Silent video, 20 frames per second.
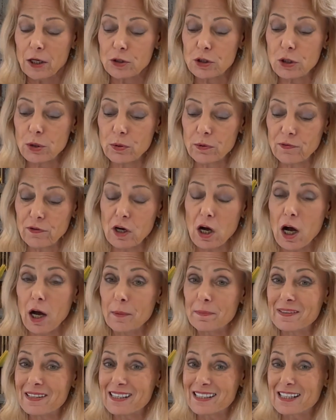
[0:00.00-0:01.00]
Two of
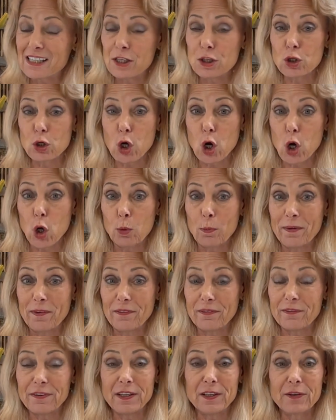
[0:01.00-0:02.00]
Cups is in your hope and
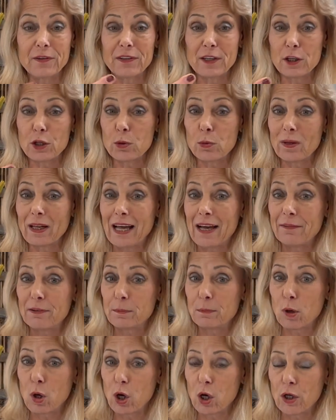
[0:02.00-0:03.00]
fear that you will have a
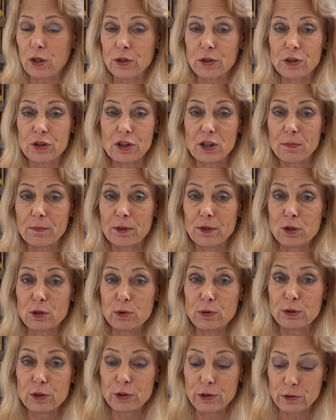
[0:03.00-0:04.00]
partnership, a new
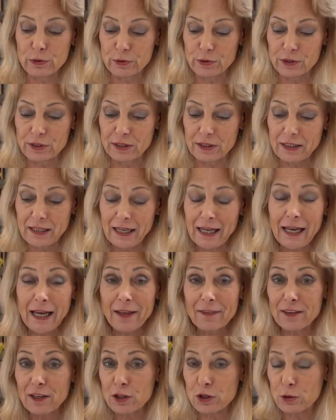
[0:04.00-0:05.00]
union
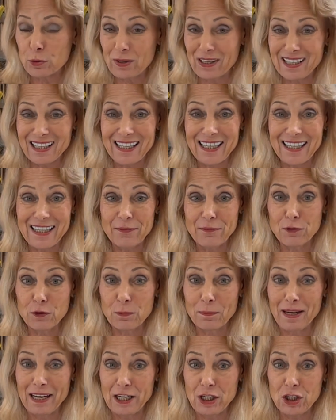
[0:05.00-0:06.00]
that you can get
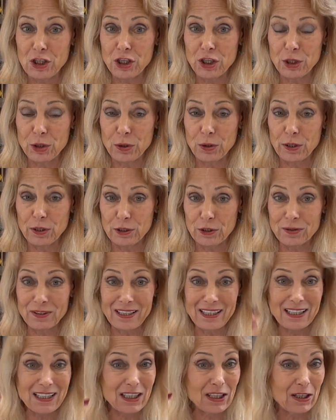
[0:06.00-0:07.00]
information on. You
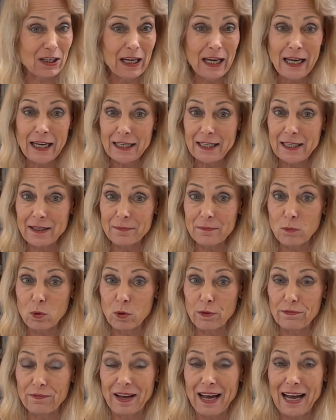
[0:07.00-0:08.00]
need to get more
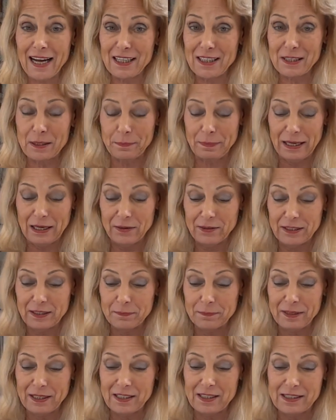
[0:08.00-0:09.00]
facts about it
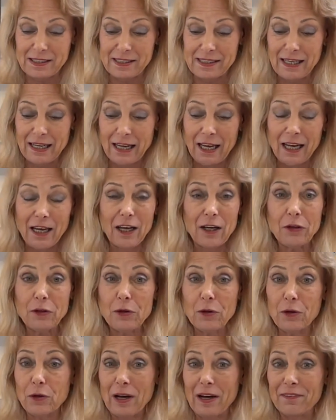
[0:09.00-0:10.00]
because your